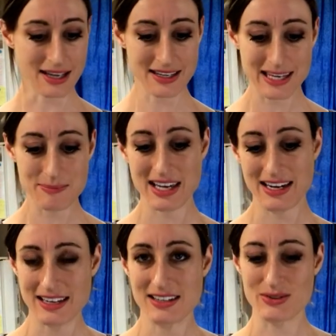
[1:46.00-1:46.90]
keep
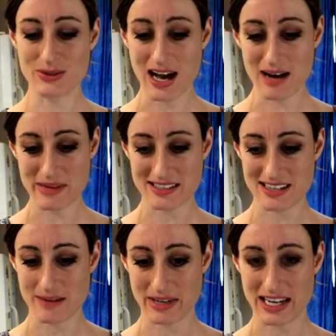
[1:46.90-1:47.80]
getting new comments
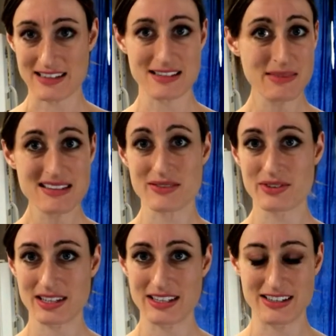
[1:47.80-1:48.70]
coming in. Some of these are
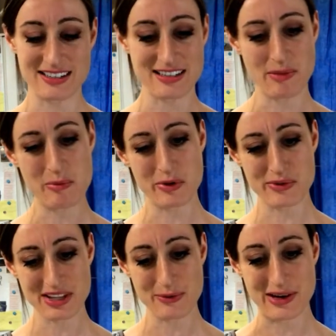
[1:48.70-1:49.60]
really good. Some of them are
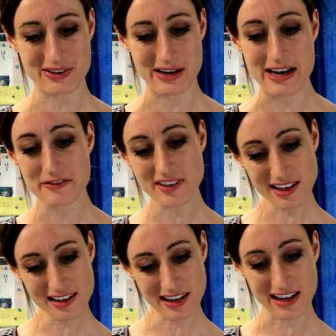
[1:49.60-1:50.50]
really well crafted,
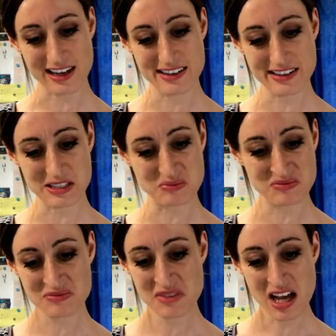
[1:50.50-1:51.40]
and
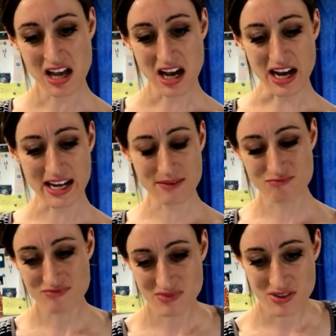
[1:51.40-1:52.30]
I
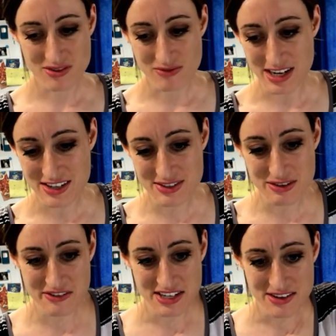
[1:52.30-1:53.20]
want to do
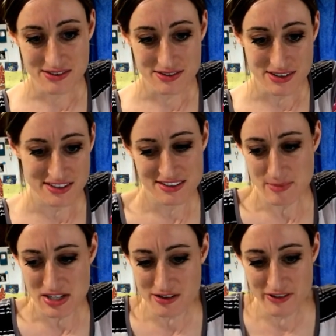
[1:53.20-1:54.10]
a
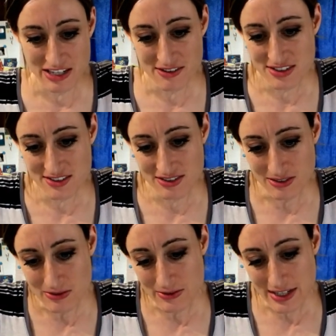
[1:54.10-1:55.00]
special video, just
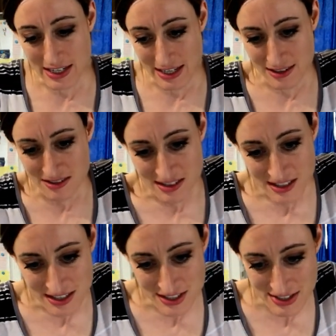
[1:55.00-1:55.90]
to read and
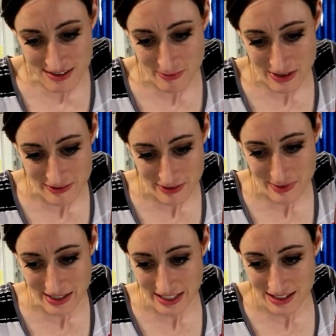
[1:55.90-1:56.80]
share them with
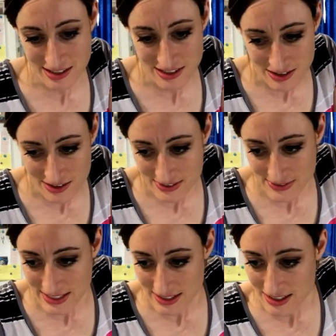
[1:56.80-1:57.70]
everybody, so we
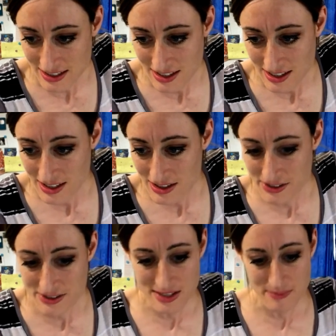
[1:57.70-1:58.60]
can
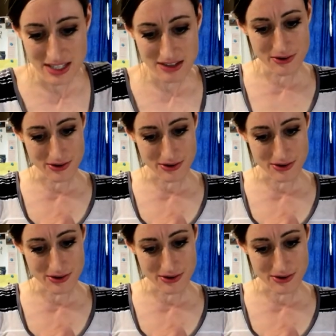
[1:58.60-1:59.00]
learn something and grow